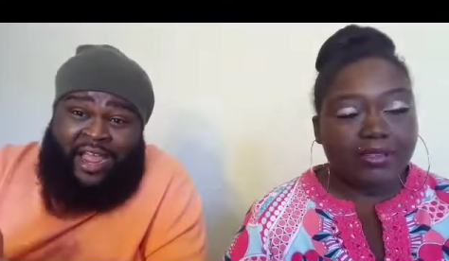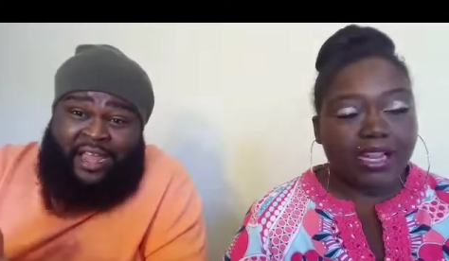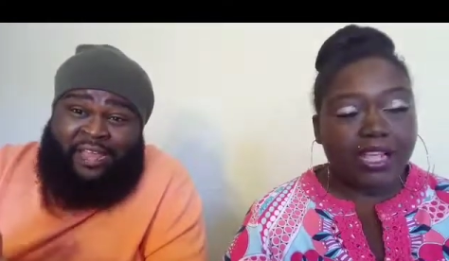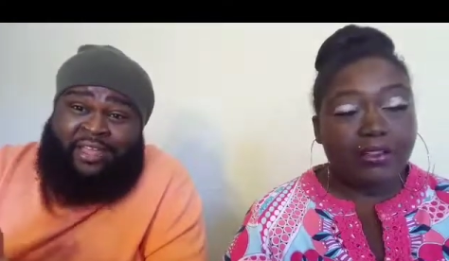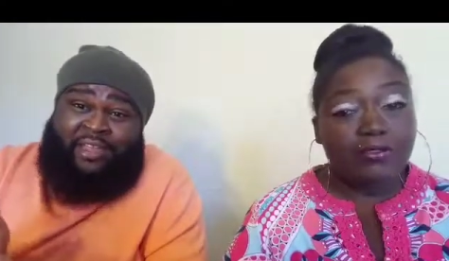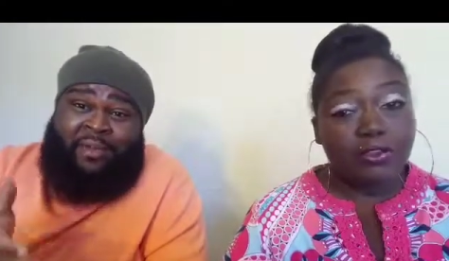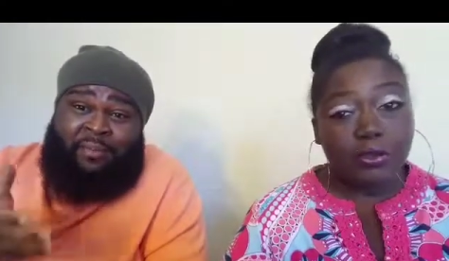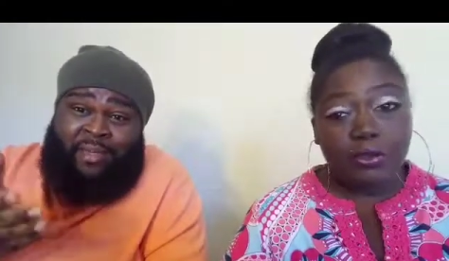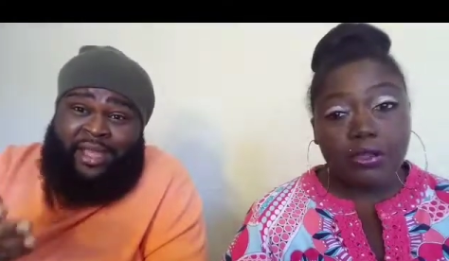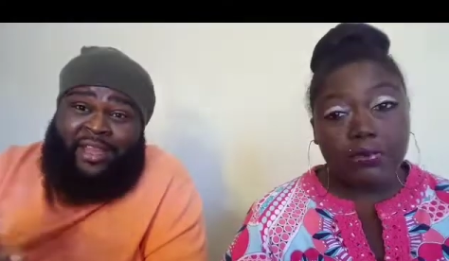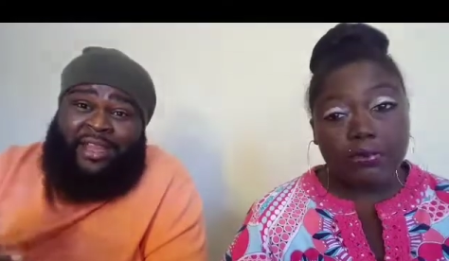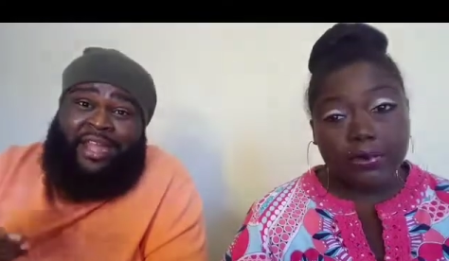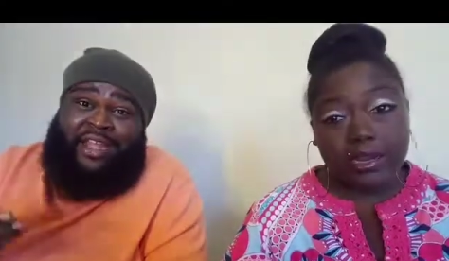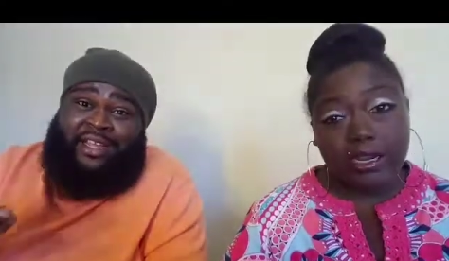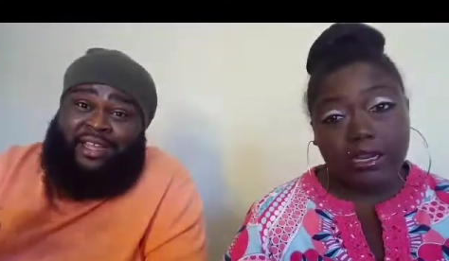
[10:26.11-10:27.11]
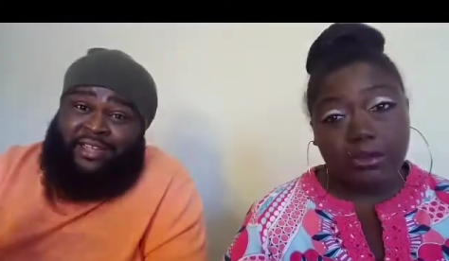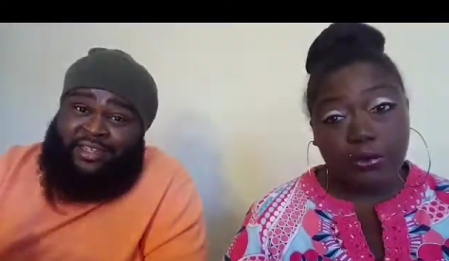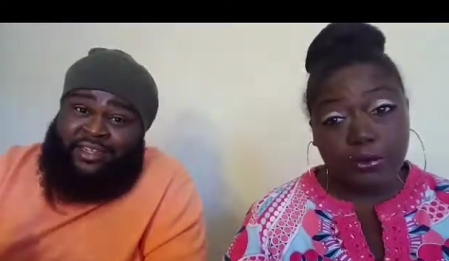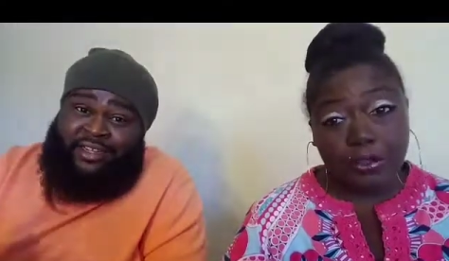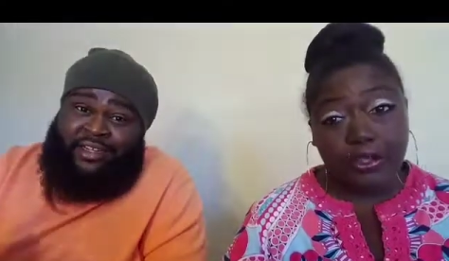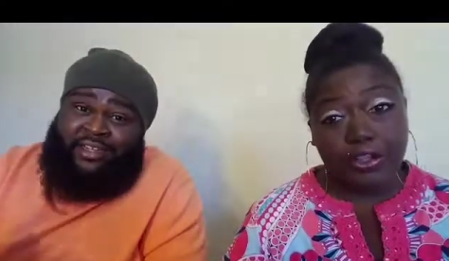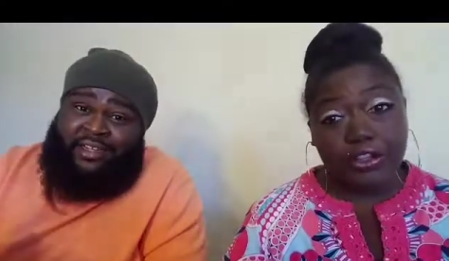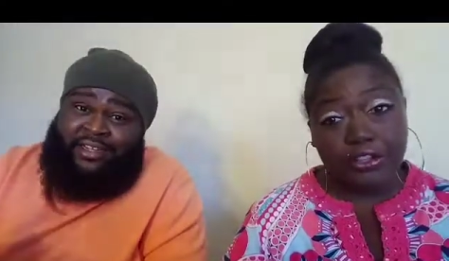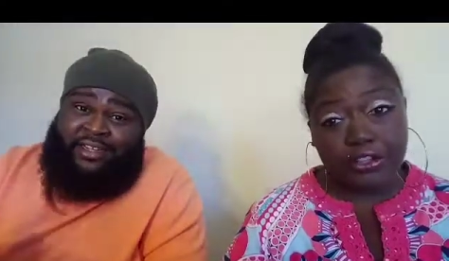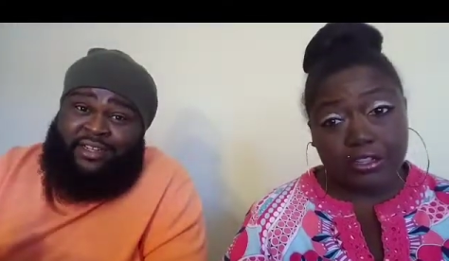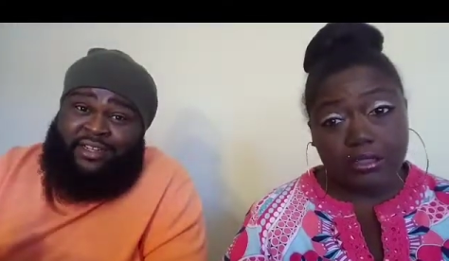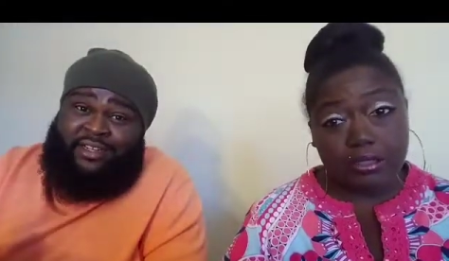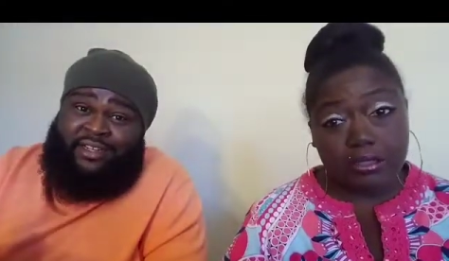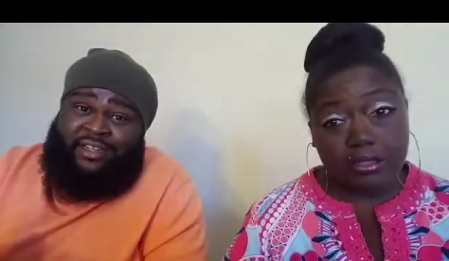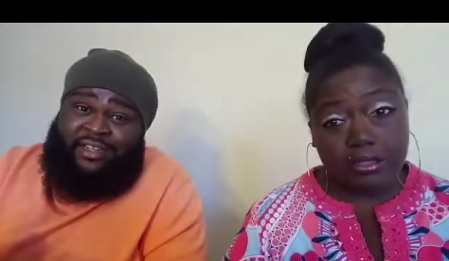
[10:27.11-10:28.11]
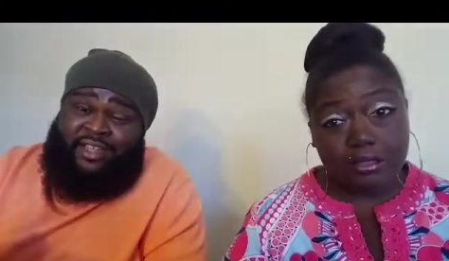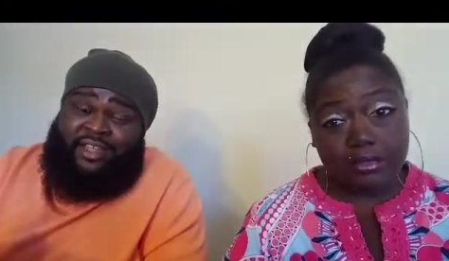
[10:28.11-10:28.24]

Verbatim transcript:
Speaker 1: If you can read, can you cook. can cook.